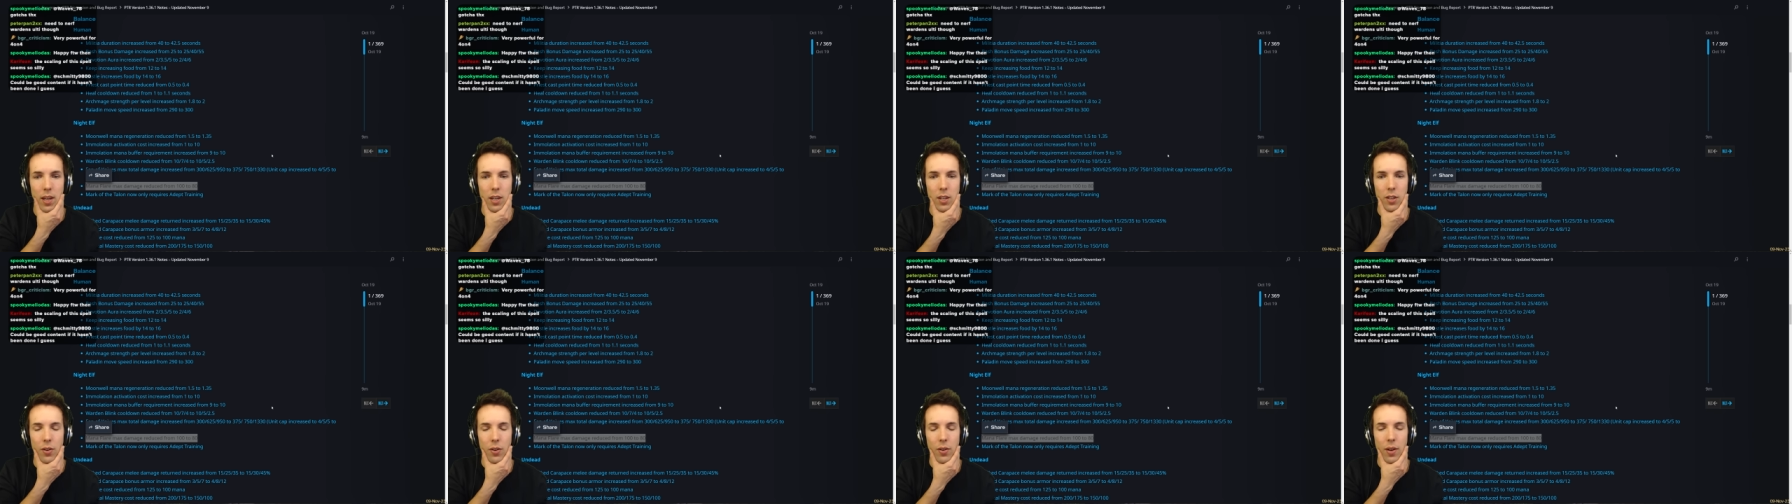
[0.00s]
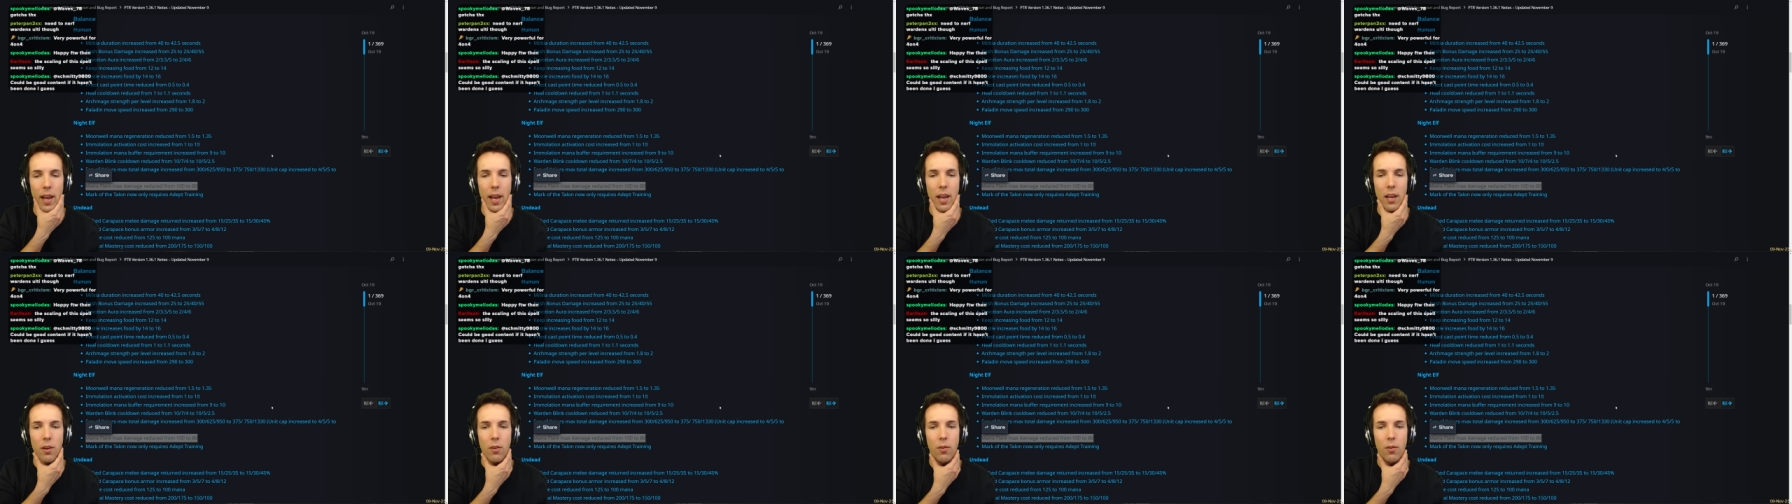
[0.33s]
So the
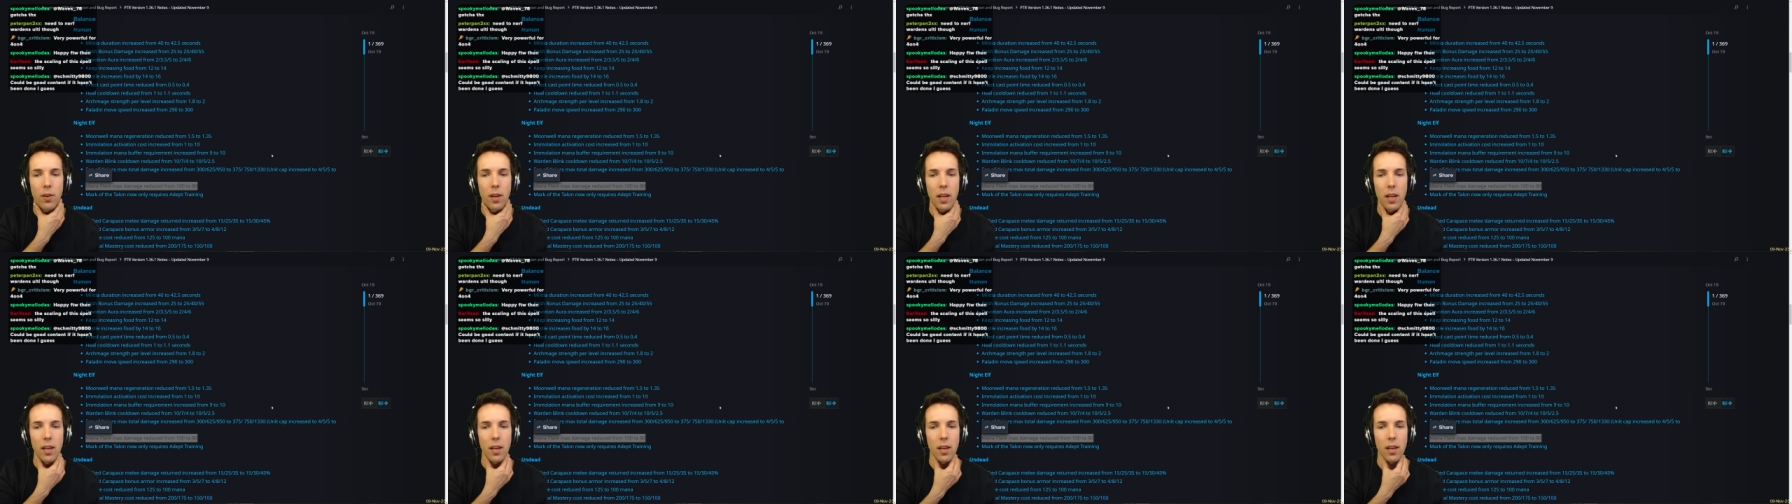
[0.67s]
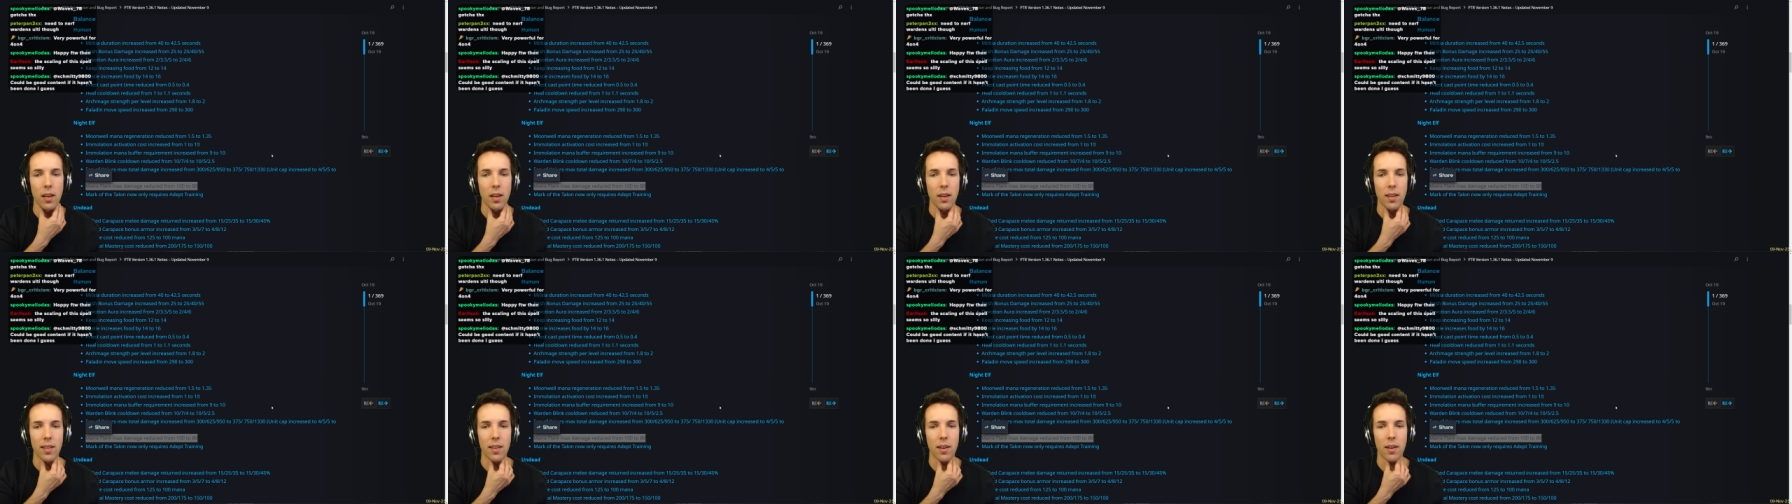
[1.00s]
AoE,
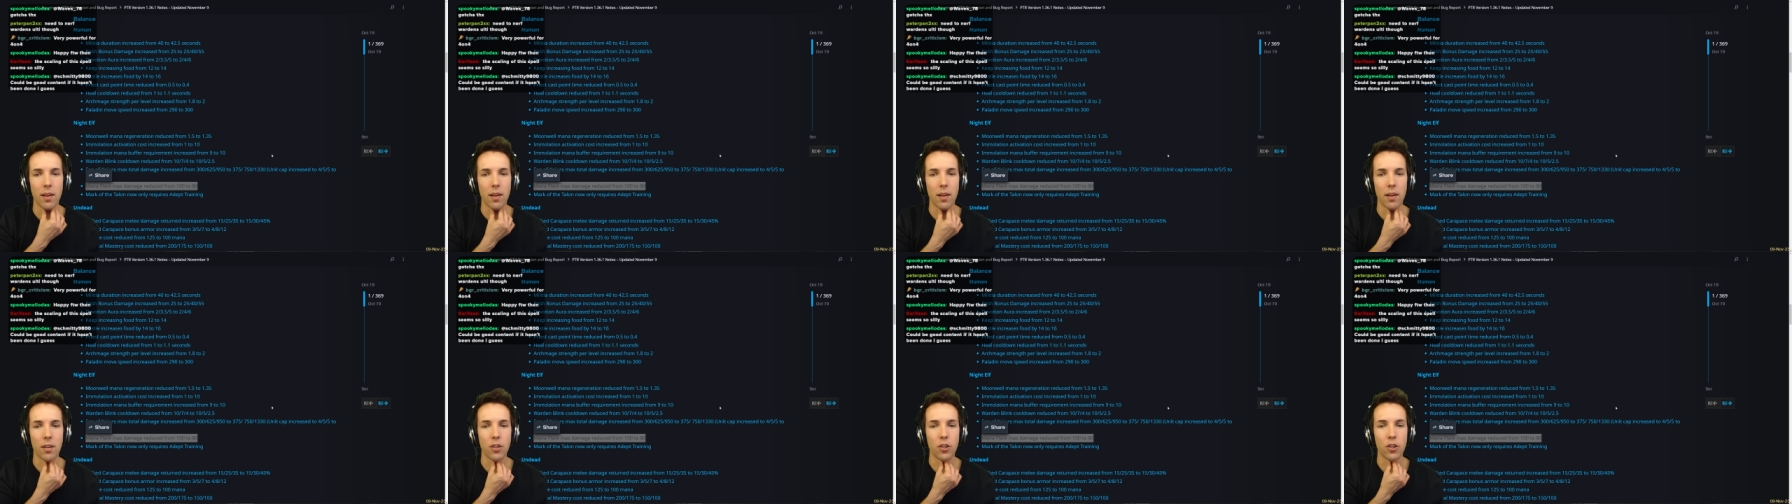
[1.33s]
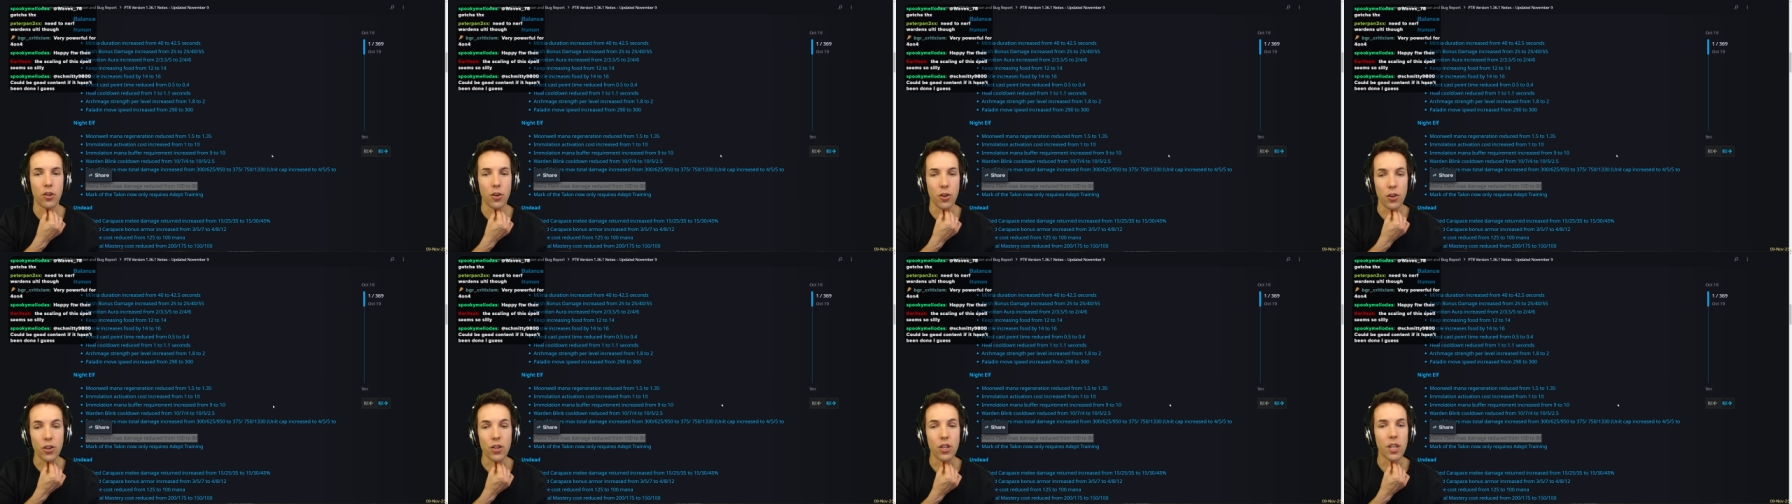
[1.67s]
the
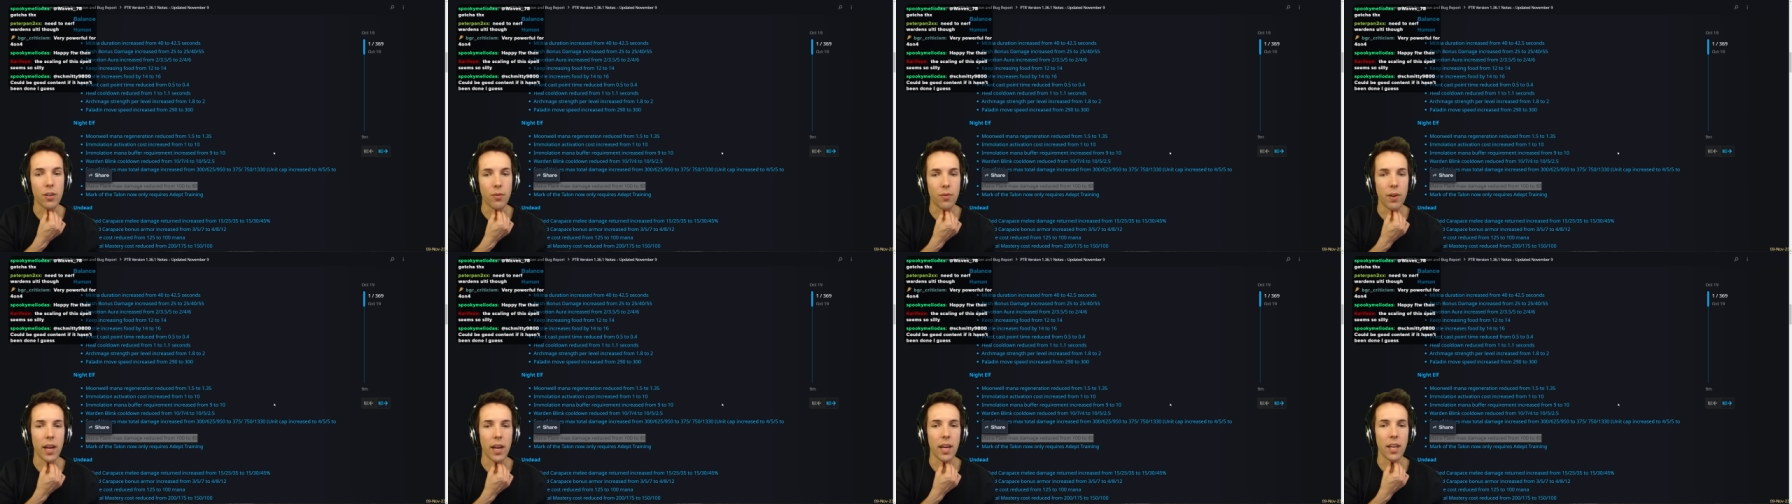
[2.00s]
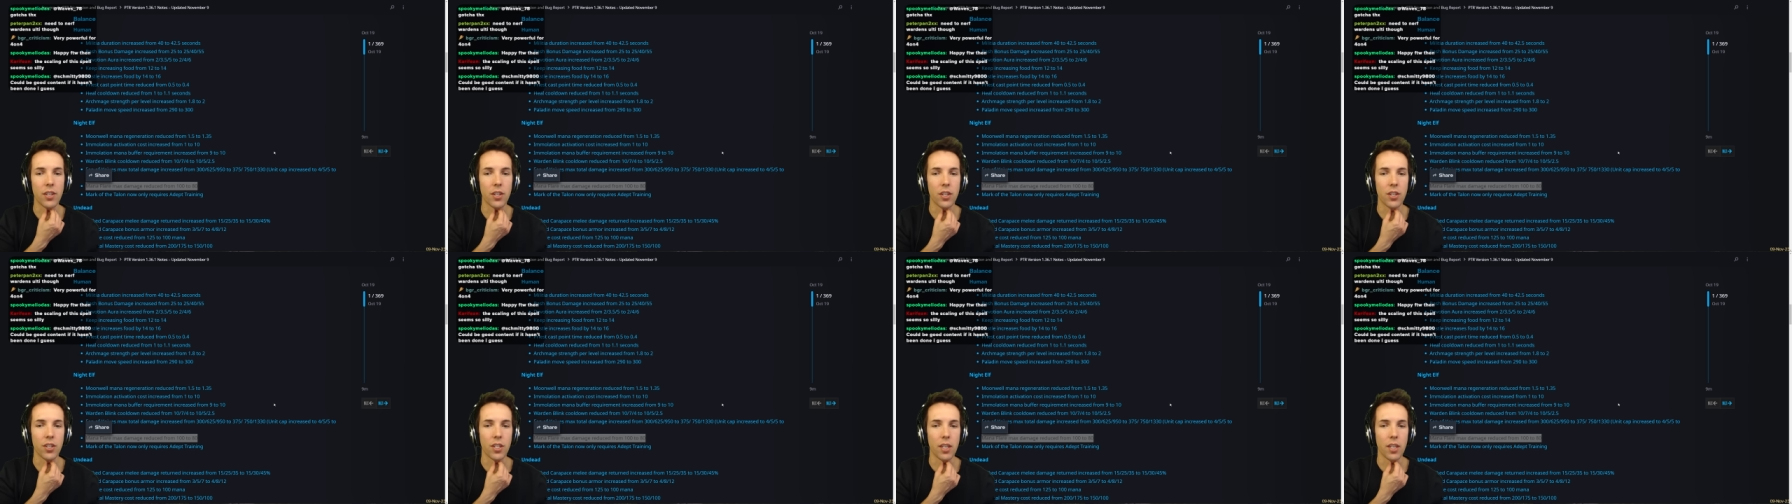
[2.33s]
searching
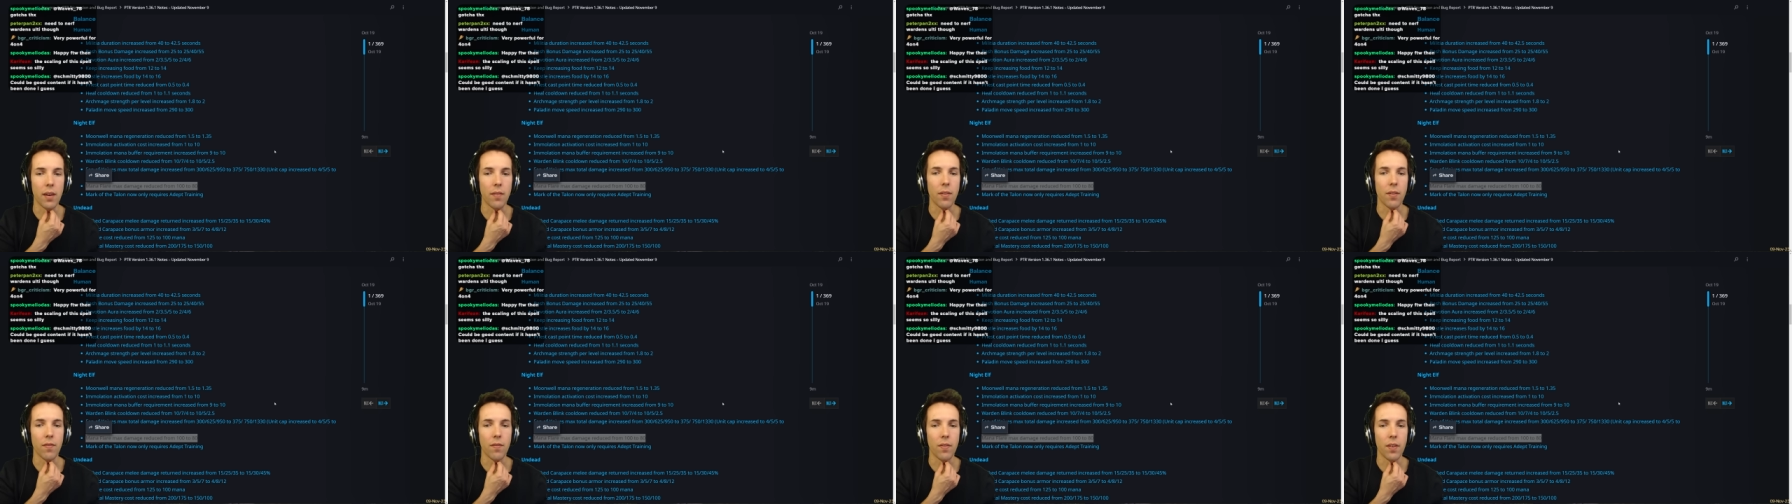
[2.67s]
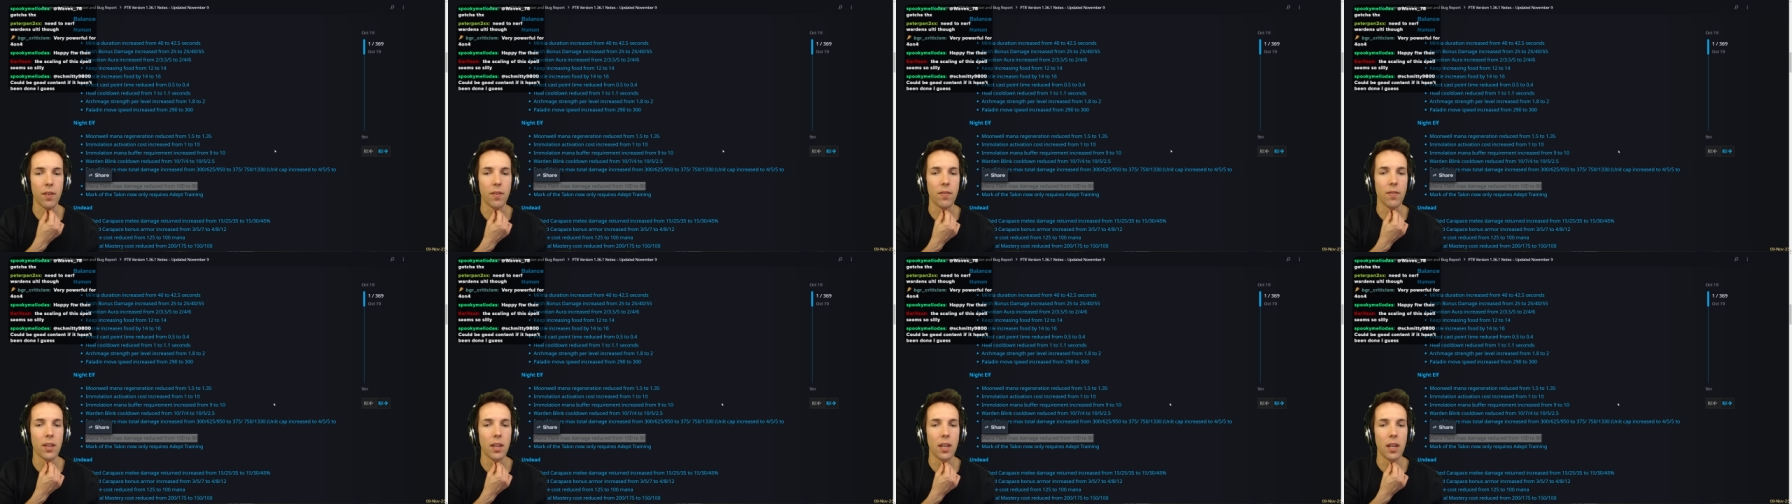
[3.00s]
range is
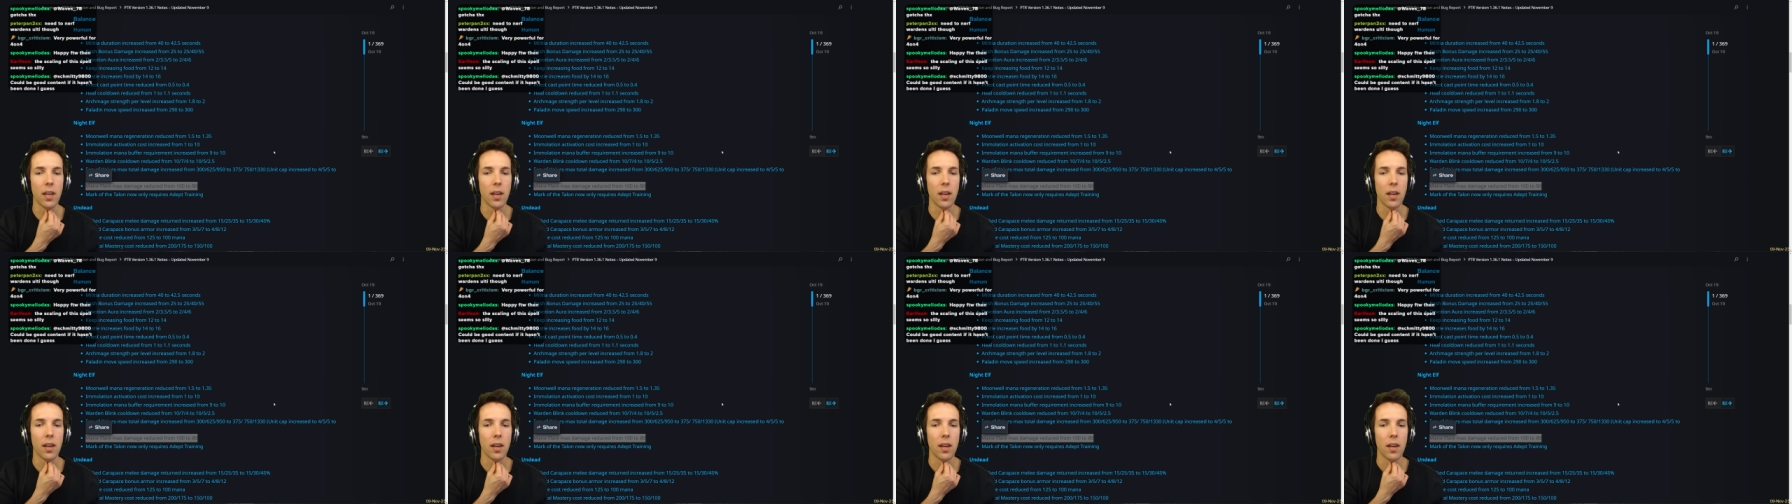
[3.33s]
750,